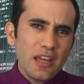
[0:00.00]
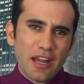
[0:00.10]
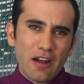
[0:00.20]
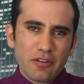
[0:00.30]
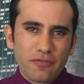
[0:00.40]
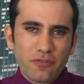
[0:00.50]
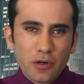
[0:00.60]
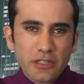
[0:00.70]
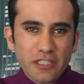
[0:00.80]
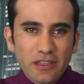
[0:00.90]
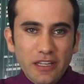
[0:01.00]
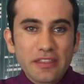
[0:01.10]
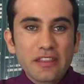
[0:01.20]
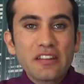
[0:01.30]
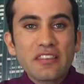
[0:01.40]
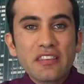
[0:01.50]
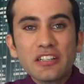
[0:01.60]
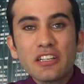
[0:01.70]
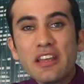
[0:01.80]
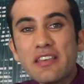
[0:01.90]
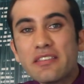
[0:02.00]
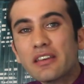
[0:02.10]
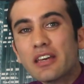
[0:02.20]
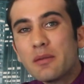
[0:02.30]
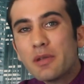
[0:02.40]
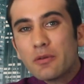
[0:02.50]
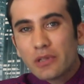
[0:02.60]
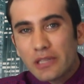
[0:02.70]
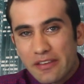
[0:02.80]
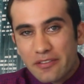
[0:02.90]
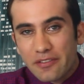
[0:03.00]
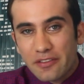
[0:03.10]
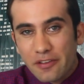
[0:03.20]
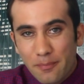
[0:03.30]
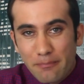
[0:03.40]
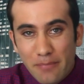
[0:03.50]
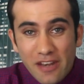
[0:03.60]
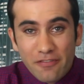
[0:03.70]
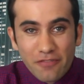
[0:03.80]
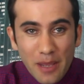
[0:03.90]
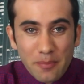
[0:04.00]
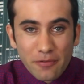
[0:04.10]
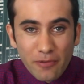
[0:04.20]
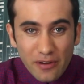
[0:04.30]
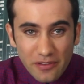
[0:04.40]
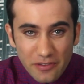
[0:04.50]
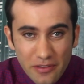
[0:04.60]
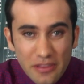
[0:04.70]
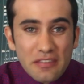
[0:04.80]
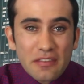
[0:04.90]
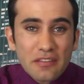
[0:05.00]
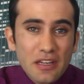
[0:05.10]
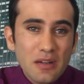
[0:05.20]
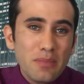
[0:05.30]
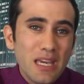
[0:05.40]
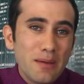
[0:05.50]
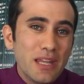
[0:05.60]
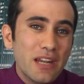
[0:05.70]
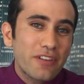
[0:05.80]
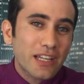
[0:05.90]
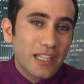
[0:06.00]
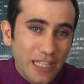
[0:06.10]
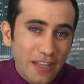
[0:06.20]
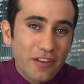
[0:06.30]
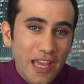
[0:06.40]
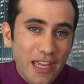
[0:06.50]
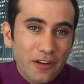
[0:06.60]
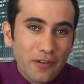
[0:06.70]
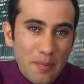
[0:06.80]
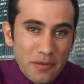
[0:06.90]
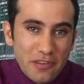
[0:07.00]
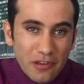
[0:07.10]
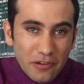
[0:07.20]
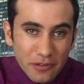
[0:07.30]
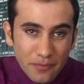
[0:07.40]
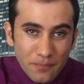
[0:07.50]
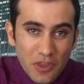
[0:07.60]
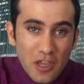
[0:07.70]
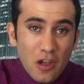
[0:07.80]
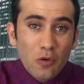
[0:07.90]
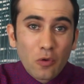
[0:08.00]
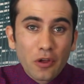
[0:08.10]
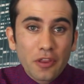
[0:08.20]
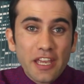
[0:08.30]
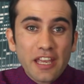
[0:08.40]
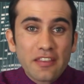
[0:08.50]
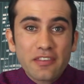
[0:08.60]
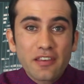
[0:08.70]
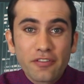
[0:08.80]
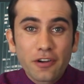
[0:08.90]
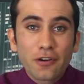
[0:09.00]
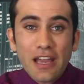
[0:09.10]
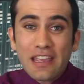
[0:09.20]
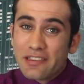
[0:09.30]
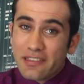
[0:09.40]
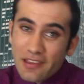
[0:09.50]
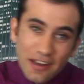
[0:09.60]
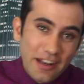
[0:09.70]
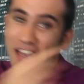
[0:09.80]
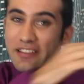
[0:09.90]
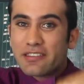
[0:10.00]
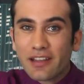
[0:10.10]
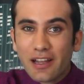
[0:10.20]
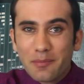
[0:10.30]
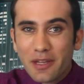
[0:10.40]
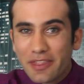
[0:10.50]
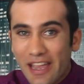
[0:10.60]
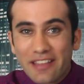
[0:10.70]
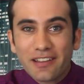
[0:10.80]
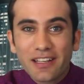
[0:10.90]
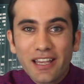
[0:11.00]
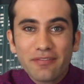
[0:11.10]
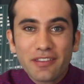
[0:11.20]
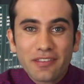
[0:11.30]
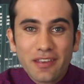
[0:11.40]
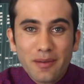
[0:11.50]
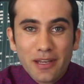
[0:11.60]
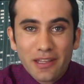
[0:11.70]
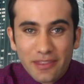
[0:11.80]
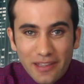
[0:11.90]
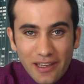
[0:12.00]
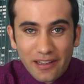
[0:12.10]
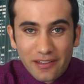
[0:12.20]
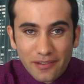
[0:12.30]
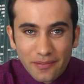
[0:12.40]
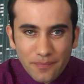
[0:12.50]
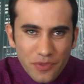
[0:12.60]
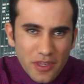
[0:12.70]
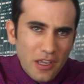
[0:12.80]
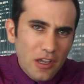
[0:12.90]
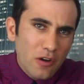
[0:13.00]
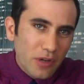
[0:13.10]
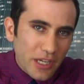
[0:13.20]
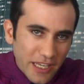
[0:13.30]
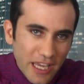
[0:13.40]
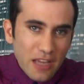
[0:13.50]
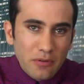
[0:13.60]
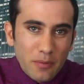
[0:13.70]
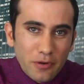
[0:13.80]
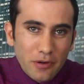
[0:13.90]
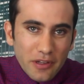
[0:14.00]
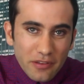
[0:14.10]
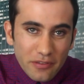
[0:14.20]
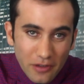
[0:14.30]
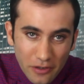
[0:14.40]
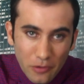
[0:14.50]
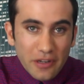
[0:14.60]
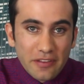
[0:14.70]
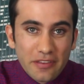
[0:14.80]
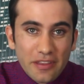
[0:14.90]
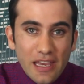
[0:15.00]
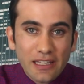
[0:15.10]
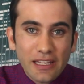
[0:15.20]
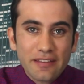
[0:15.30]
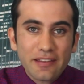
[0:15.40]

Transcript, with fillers: Now, unfortunately, the decision isn't going to be released until mid-February, so this is going to be a bit of a cliffhanger episode. Will they get civil rights? Next time on That's All I Have to Say About That. What I can report is, according to the LA